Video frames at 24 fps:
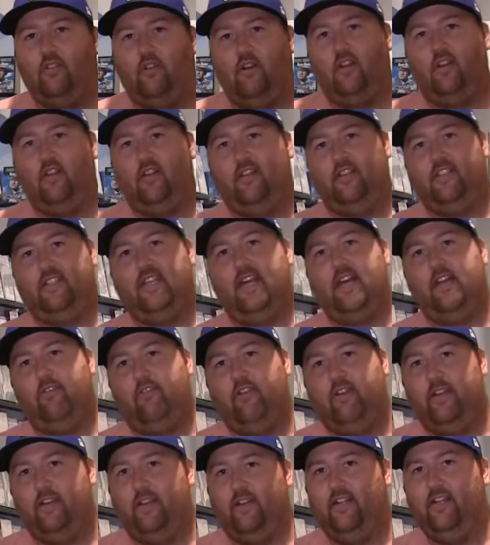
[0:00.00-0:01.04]
on a
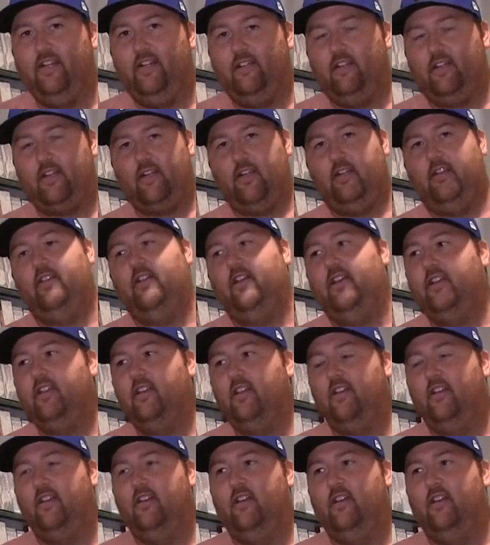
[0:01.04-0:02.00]
Saturday night like I'd like.